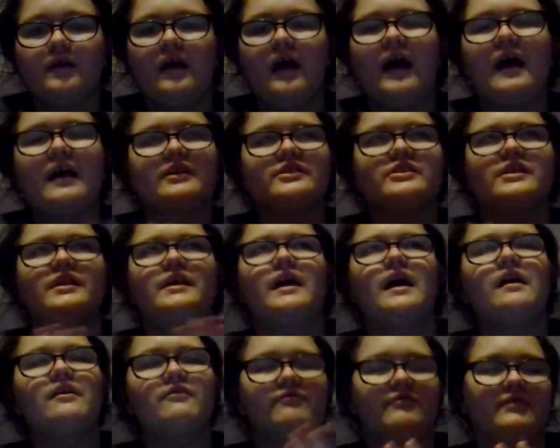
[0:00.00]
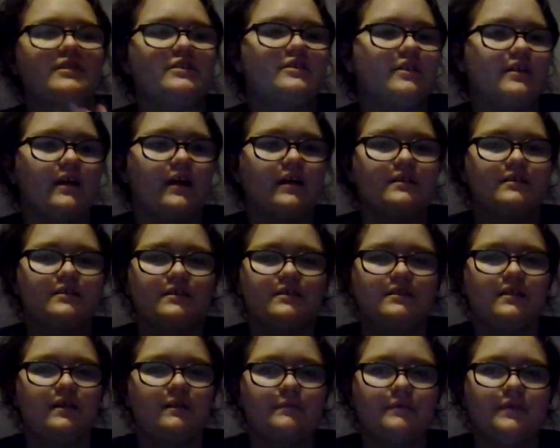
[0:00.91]
Actually, I'll read you guys a
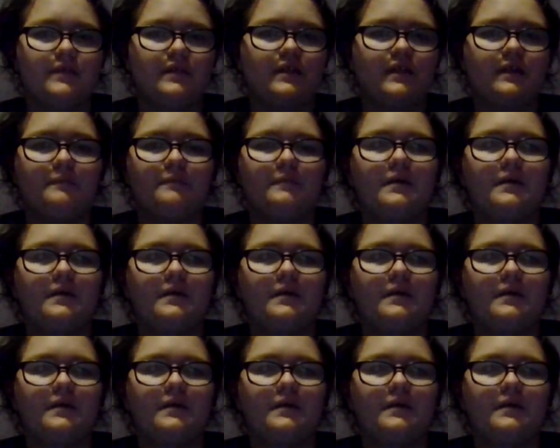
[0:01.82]
summary then.